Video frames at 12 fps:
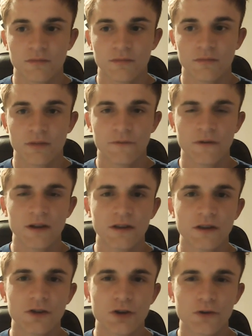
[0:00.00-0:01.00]
I feel like
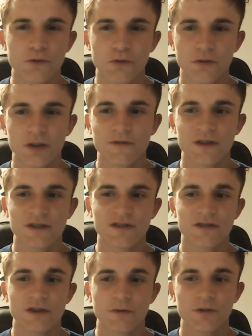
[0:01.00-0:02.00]
the general theme of this
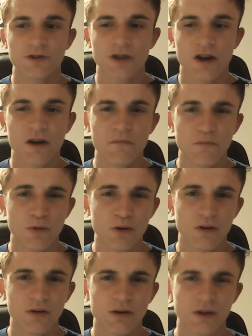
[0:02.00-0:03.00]
is I wish I got
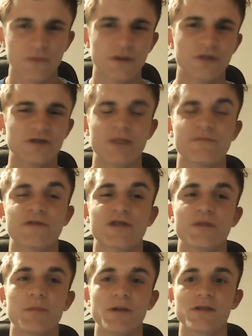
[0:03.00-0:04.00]
more of each type of
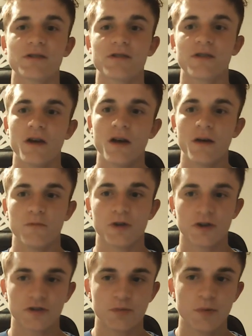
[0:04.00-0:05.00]
experience. More
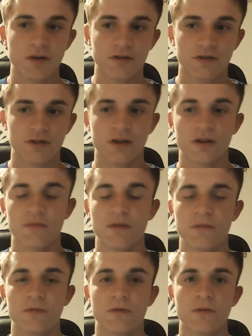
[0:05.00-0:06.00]
experience talking to
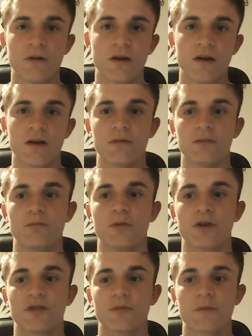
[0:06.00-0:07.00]
people, more
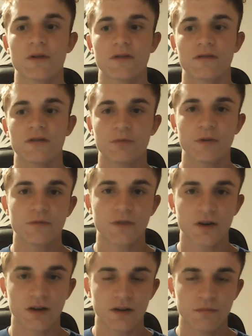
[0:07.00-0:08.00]
experiences with
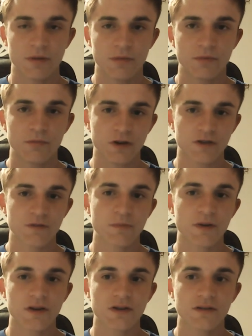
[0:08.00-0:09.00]
talking to people, more
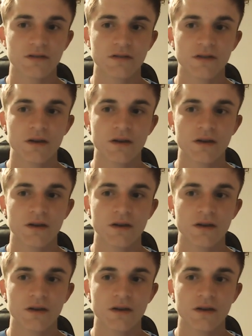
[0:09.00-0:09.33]
experience